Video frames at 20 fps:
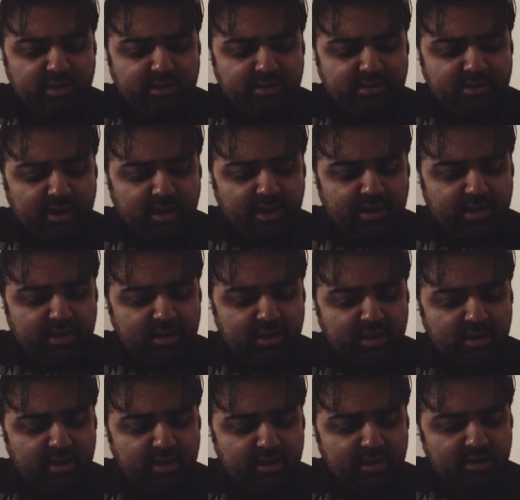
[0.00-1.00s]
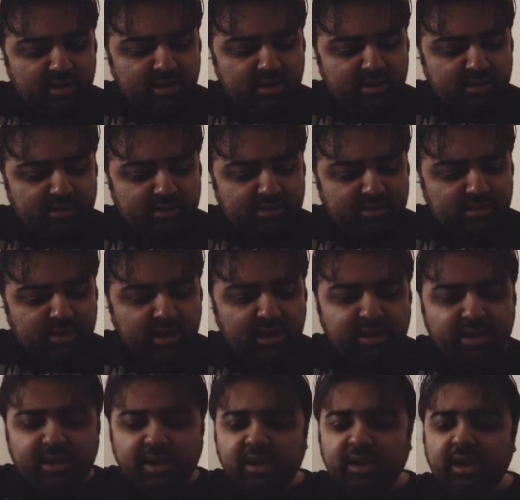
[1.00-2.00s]
exact year is
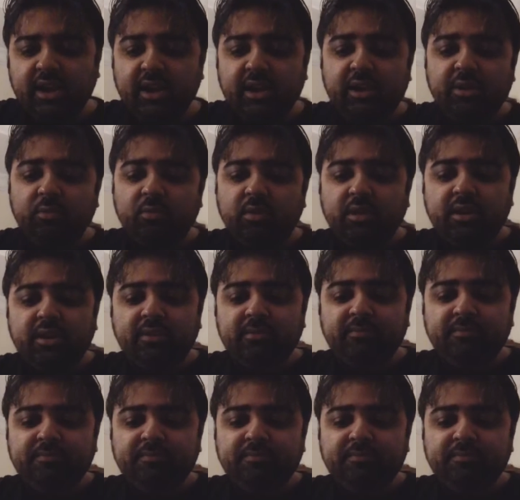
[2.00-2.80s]
1991.